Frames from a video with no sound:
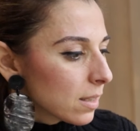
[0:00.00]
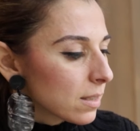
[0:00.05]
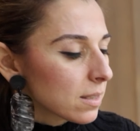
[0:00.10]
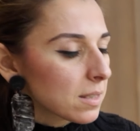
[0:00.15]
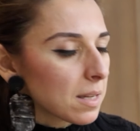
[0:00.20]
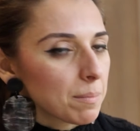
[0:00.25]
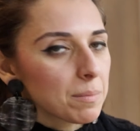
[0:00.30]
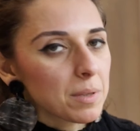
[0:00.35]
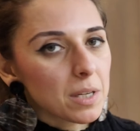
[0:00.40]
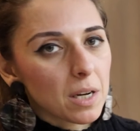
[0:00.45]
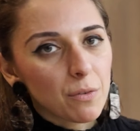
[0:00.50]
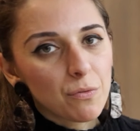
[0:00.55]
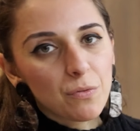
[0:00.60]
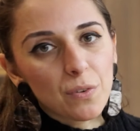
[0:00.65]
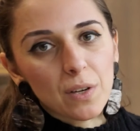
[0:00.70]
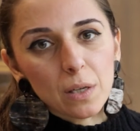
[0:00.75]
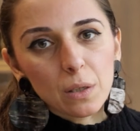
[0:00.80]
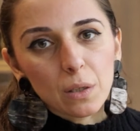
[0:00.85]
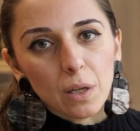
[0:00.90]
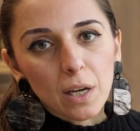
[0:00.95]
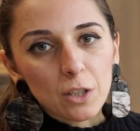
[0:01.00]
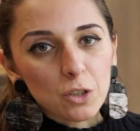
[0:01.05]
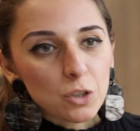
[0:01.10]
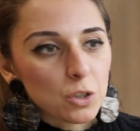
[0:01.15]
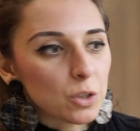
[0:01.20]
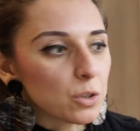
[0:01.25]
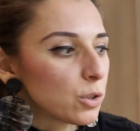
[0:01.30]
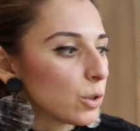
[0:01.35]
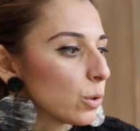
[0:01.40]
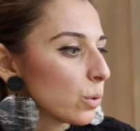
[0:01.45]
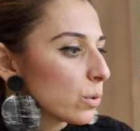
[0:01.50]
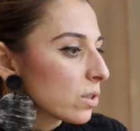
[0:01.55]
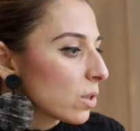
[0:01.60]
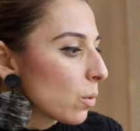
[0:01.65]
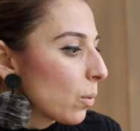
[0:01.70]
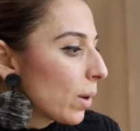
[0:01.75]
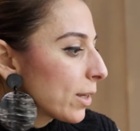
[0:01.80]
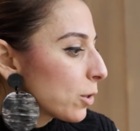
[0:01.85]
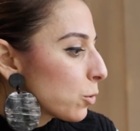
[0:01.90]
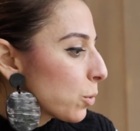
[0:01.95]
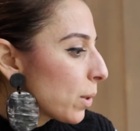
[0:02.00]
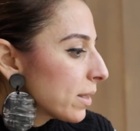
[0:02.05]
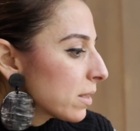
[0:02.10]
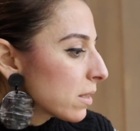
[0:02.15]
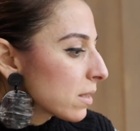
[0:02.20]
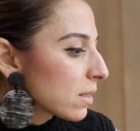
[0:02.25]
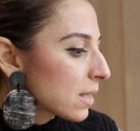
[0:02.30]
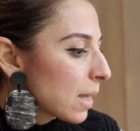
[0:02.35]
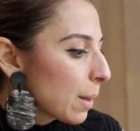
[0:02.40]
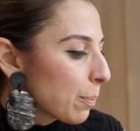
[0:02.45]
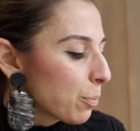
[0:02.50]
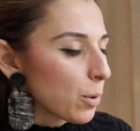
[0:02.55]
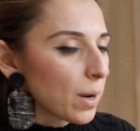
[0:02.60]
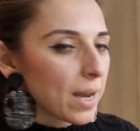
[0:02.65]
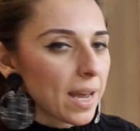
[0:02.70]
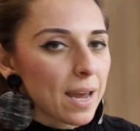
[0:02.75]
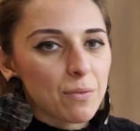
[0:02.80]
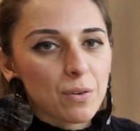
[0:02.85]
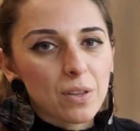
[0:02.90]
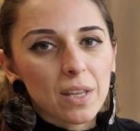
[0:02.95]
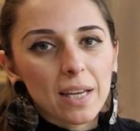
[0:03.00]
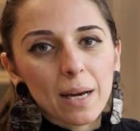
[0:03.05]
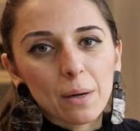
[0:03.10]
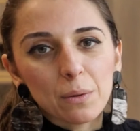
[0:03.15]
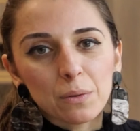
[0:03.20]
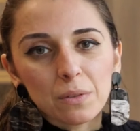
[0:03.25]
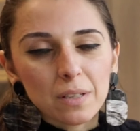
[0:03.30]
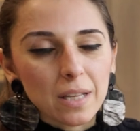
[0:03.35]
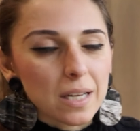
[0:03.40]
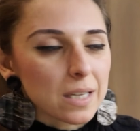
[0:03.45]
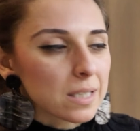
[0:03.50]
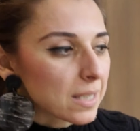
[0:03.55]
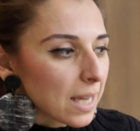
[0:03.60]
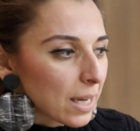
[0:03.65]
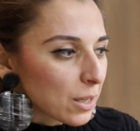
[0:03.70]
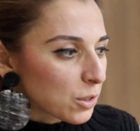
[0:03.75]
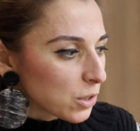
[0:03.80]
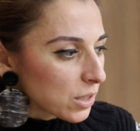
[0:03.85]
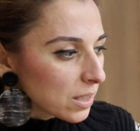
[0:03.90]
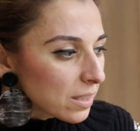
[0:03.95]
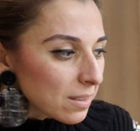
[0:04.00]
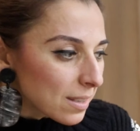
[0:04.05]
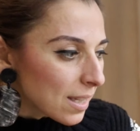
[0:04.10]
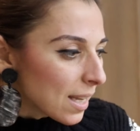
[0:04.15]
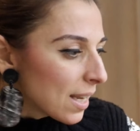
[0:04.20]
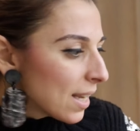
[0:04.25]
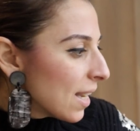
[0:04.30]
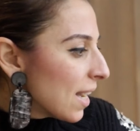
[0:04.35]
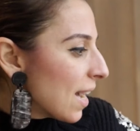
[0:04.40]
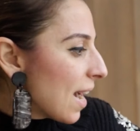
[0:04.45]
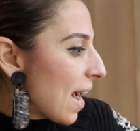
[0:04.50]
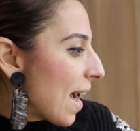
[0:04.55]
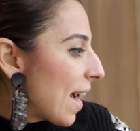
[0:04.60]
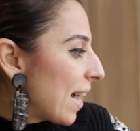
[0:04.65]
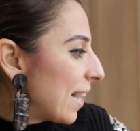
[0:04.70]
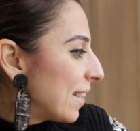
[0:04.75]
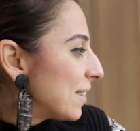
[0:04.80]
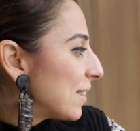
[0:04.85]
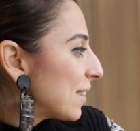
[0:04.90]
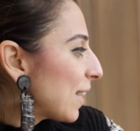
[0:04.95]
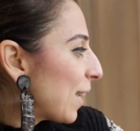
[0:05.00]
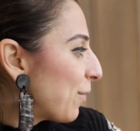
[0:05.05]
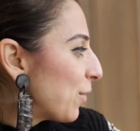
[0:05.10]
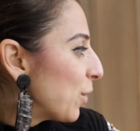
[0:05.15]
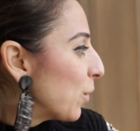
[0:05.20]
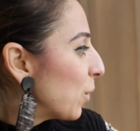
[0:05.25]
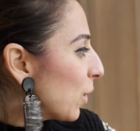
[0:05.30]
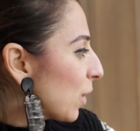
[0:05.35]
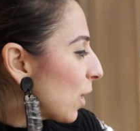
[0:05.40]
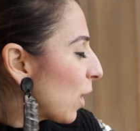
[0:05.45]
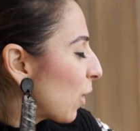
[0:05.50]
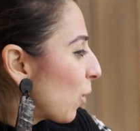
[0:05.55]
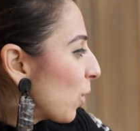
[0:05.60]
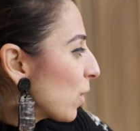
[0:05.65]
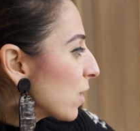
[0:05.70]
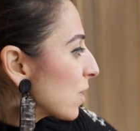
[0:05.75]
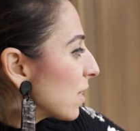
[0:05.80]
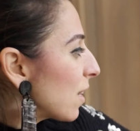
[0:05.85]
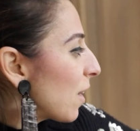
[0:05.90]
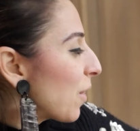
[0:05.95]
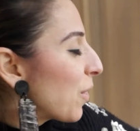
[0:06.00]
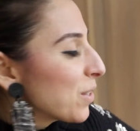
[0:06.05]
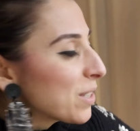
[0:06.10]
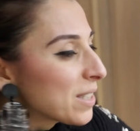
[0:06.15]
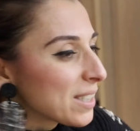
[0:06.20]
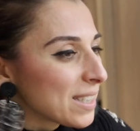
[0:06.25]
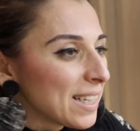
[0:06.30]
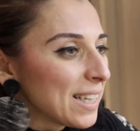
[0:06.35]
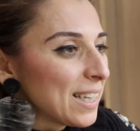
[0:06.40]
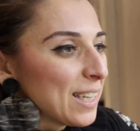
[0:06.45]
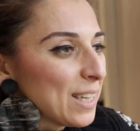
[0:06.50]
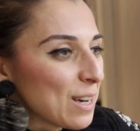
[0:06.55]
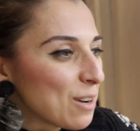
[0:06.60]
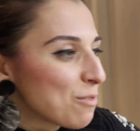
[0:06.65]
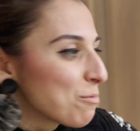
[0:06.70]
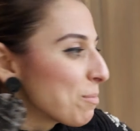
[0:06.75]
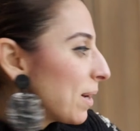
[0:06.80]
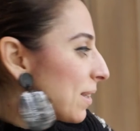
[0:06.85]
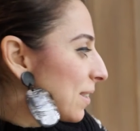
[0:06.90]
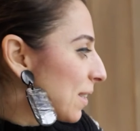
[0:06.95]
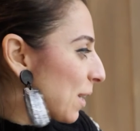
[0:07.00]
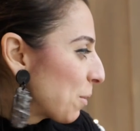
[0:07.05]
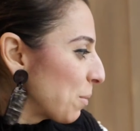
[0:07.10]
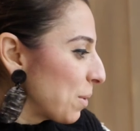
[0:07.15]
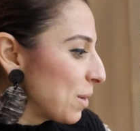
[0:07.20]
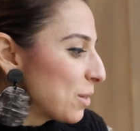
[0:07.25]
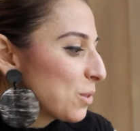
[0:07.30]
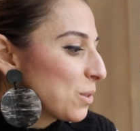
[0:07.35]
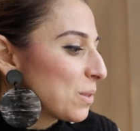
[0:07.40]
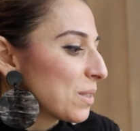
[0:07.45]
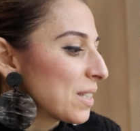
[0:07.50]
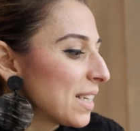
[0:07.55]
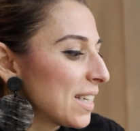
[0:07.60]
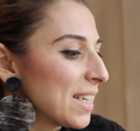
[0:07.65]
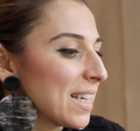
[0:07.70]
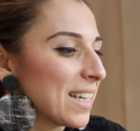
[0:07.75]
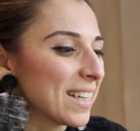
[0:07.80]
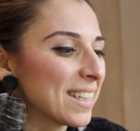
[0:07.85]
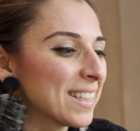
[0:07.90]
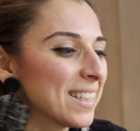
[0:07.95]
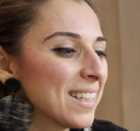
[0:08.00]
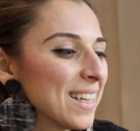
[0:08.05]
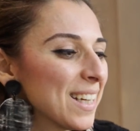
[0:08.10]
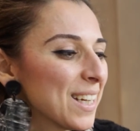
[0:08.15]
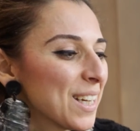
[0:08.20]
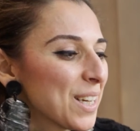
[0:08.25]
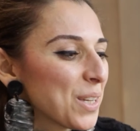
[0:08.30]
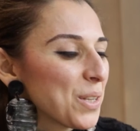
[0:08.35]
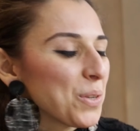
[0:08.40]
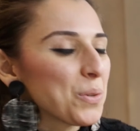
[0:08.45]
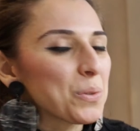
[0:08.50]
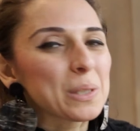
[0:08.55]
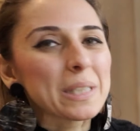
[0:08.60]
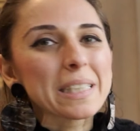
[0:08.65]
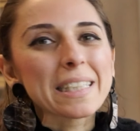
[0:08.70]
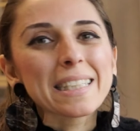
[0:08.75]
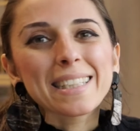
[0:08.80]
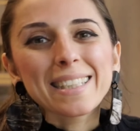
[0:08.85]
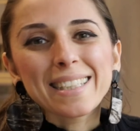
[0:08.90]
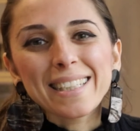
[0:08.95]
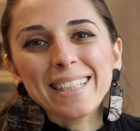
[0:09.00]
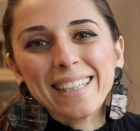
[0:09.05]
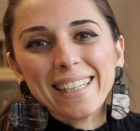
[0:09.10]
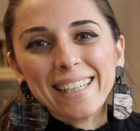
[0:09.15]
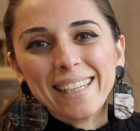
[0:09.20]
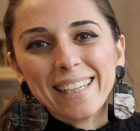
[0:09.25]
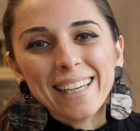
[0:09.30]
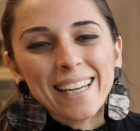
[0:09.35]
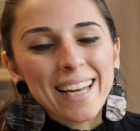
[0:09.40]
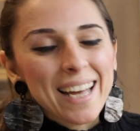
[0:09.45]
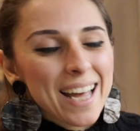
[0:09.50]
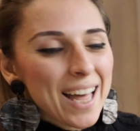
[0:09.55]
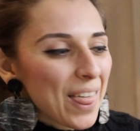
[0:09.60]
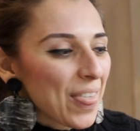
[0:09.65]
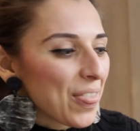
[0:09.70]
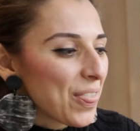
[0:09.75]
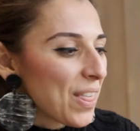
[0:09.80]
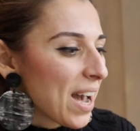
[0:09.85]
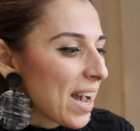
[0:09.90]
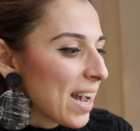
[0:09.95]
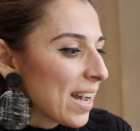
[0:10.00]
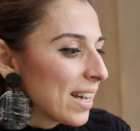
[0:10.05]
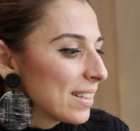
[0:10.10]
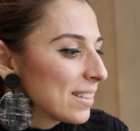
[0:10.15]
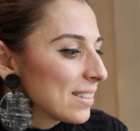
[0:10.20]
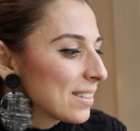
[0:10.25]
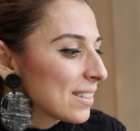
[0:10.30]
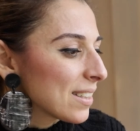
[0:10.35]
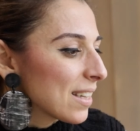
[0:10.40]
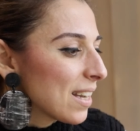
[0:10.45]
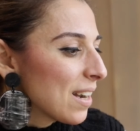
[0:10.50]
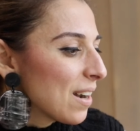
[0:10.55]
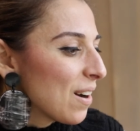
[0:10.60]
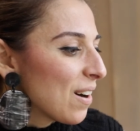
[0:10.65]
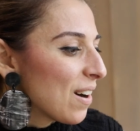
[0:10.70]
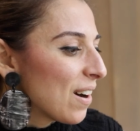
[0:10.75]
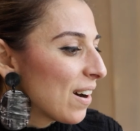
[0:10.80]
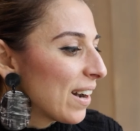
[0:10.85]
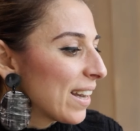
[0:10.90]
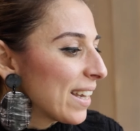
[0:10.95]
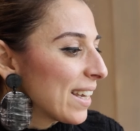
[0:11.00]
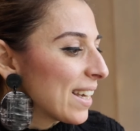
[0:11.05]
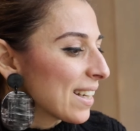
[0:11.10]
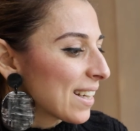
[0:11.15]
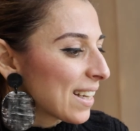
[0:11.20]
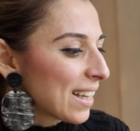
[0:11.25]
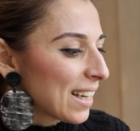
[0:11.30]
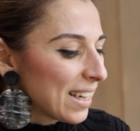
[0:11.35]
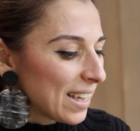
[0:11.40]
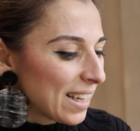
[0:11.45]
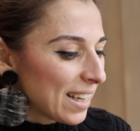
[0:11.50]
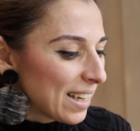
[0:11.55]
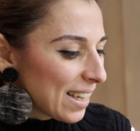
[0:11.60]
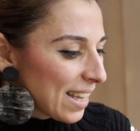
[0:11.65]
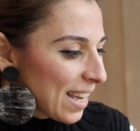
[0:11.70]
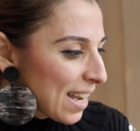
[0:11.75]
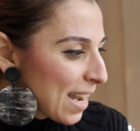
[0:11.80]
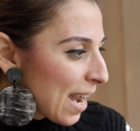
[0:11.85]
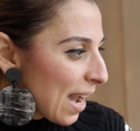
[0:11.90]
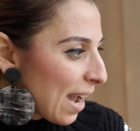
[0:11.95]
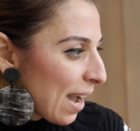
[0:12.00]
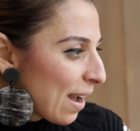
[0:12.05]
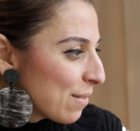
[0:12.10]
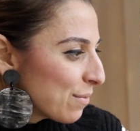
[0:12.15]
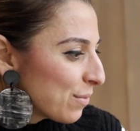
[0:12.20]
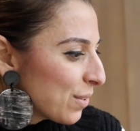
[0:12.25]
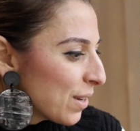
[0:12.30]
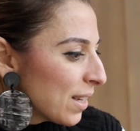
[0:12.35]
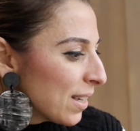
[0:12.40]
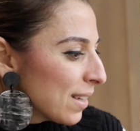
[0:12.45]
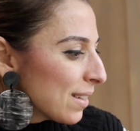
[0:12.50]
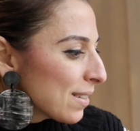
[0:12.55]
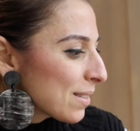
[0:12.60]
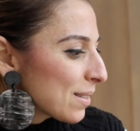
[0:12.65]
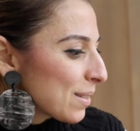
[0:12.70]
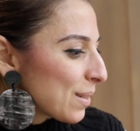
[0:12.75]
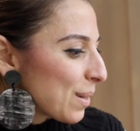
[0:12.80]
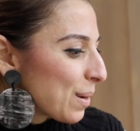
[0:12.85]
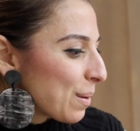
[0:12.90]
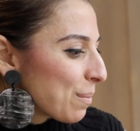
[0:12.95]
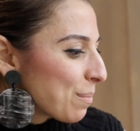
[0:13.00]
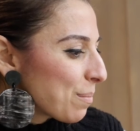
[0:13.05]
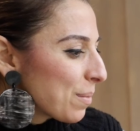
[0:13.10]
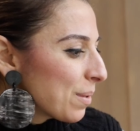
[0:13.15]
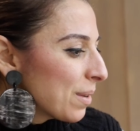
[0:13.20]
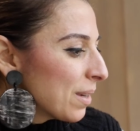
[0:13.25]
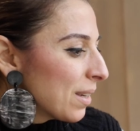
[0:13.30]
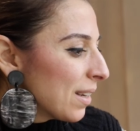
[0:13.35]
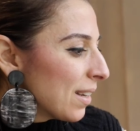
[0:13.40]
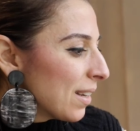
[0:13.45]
some that I feel I should use. So I try to separate everything out into their sections. And if you look across the sea of my decorations here, you can see that I clearly have some